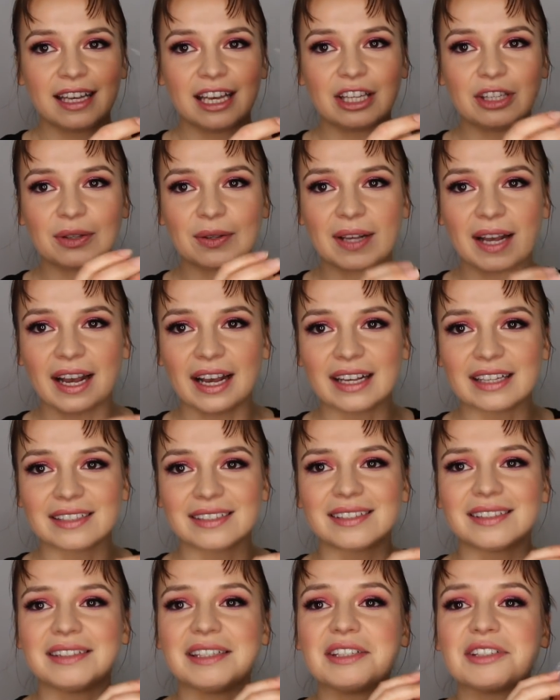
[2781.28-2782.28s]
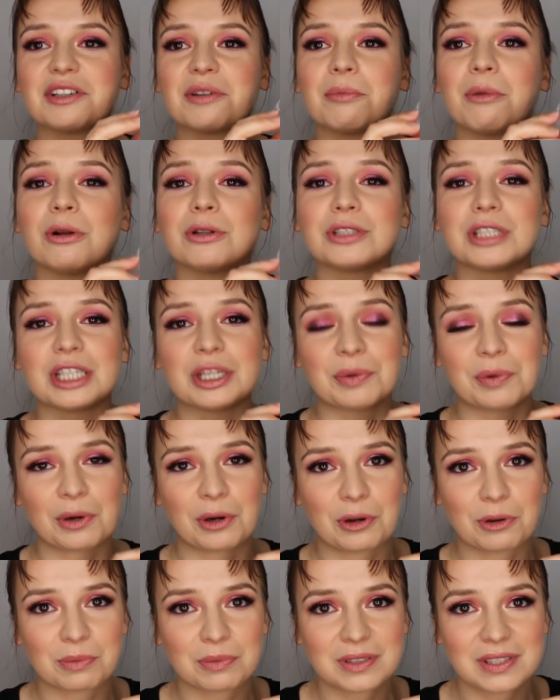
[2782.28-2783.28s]
And you guys, these are
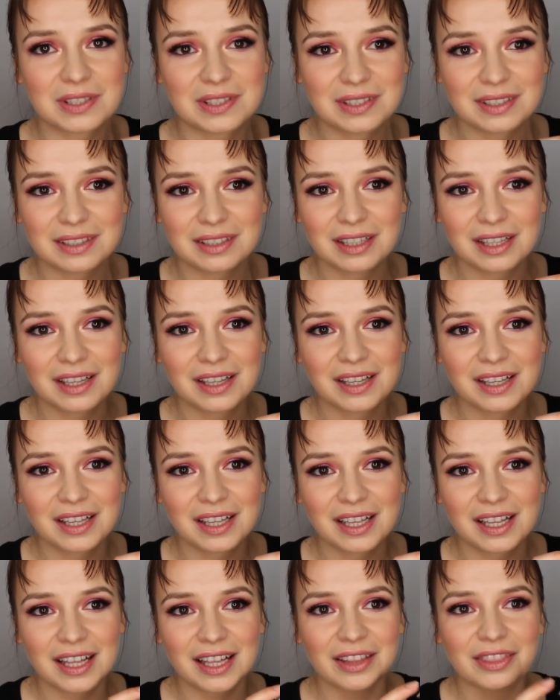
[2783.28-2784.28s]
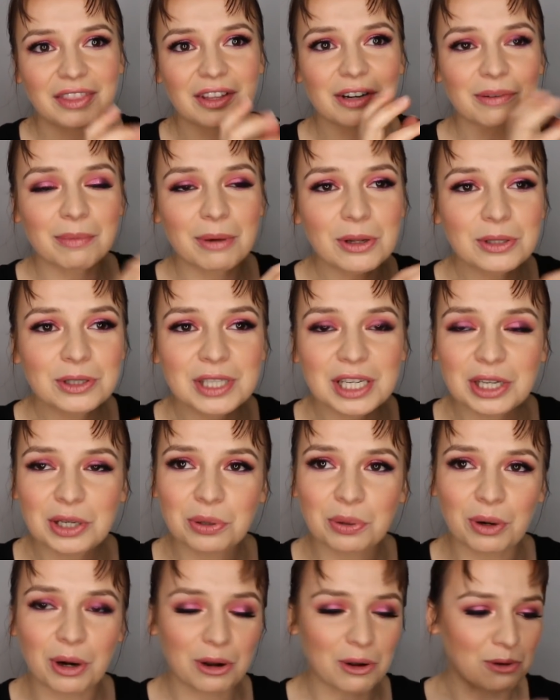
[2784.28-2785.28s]
multi-chromes. They're
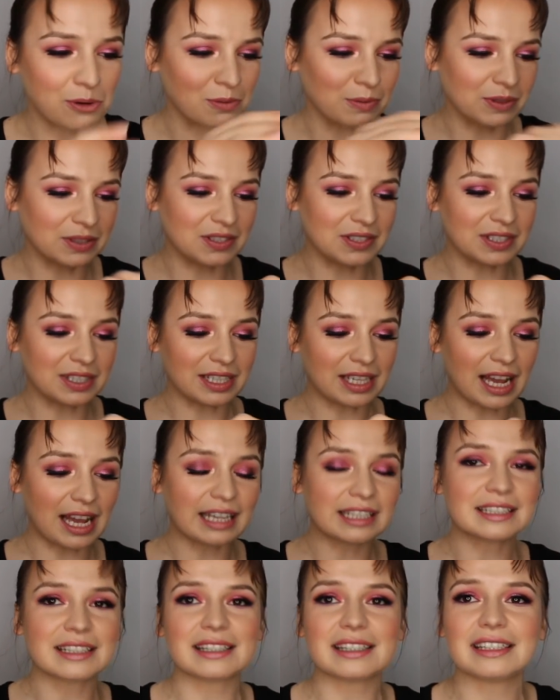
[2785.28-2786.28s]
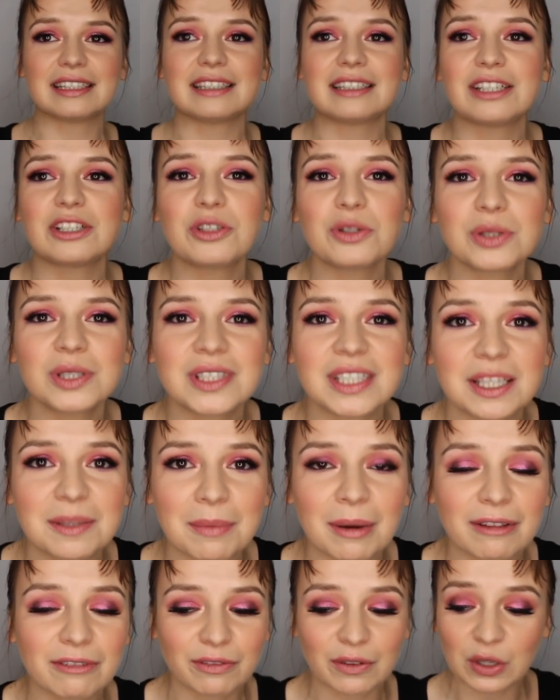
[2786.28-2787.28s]
multi-chromes! Did you see
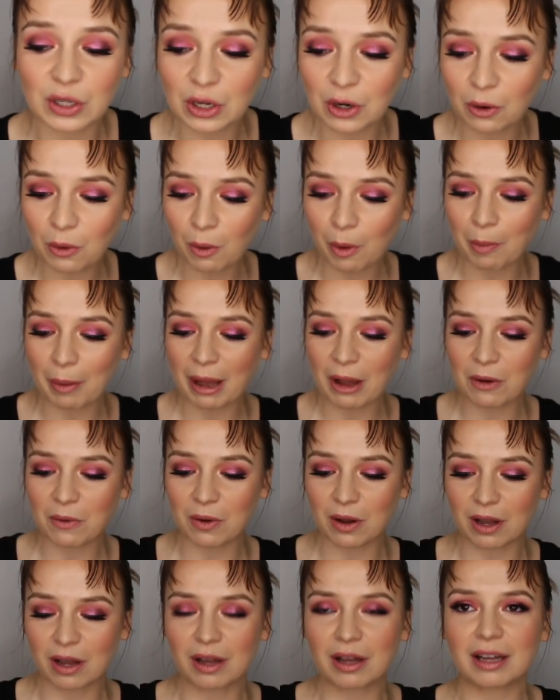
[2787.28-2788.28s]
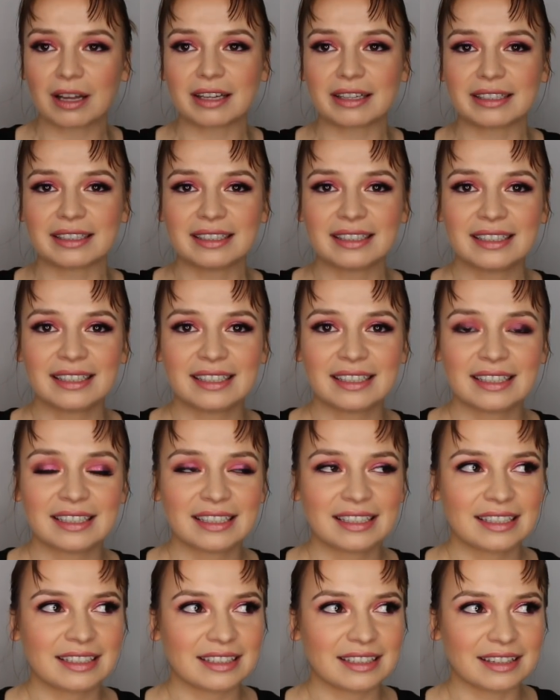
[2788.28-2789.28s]
my video about
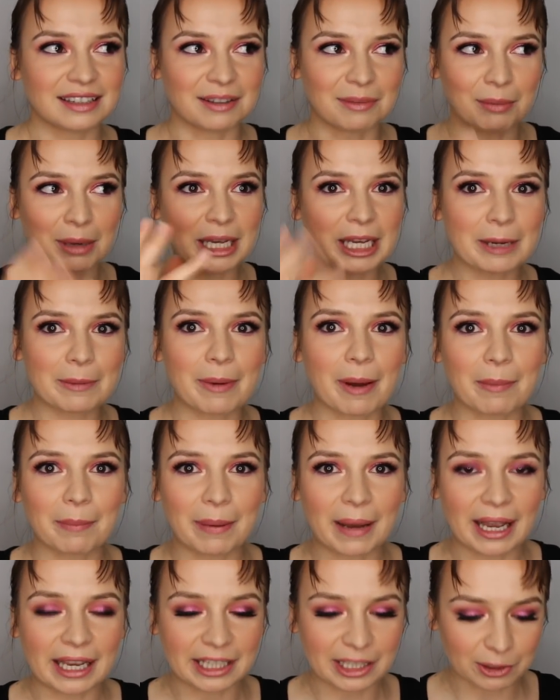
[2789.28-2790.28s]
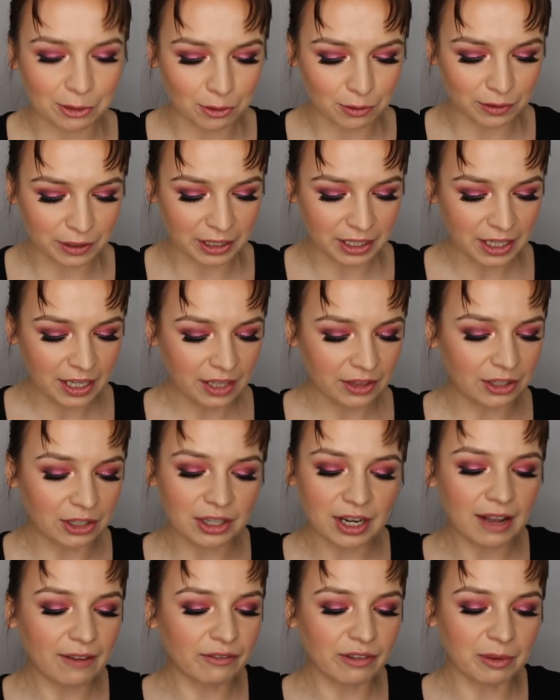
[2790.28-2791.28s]
the makeup I'm pining over?
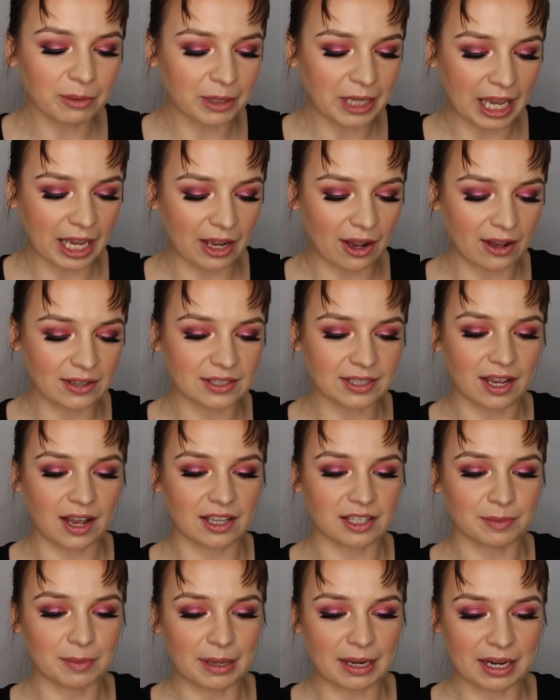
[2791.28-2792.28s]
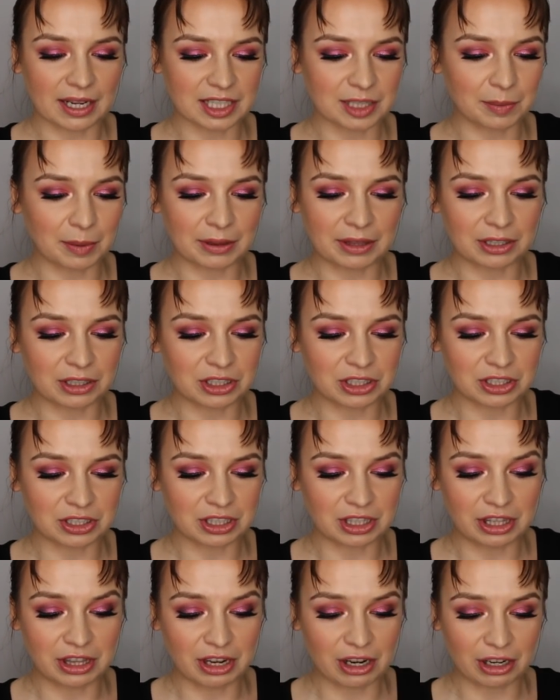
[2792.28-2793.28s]
They're not from Chaos Cosmetics, but
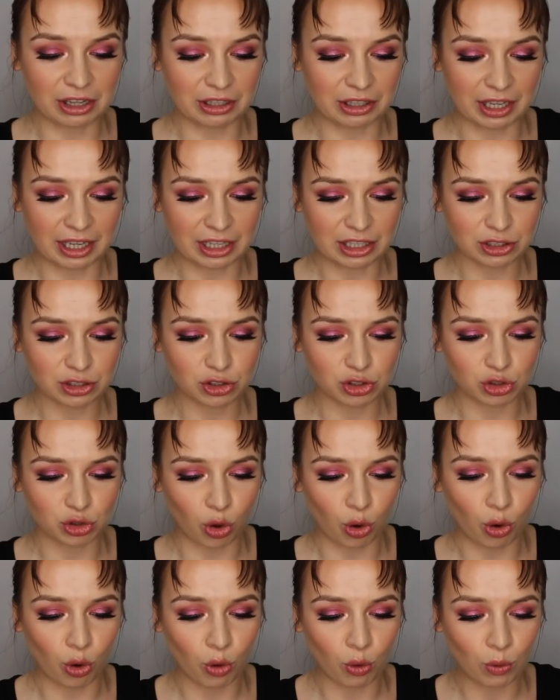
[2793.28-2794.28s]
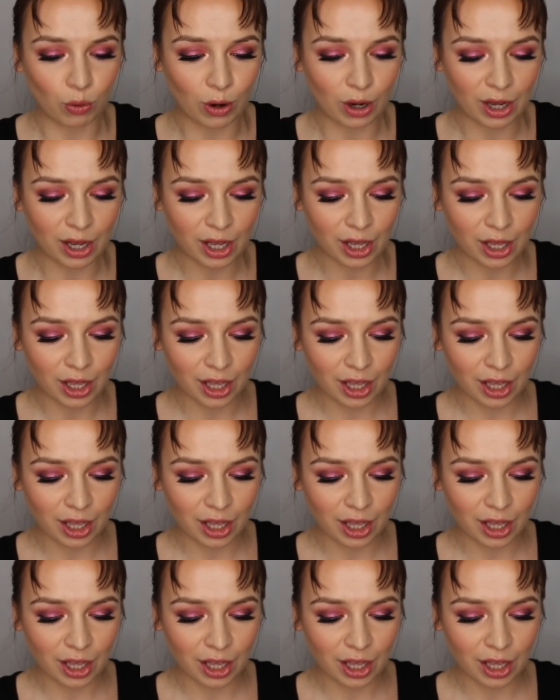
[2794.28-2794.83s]
they're like so